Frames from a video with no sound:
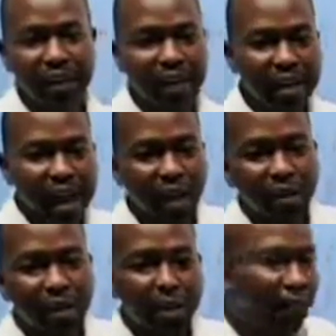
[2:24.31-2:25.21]

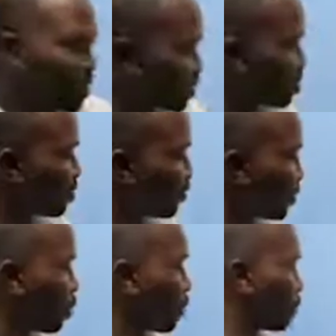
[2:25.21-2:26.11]
Now, personal
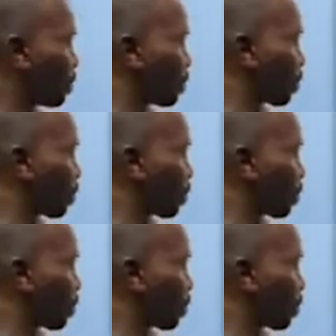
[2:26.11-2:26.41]
freedom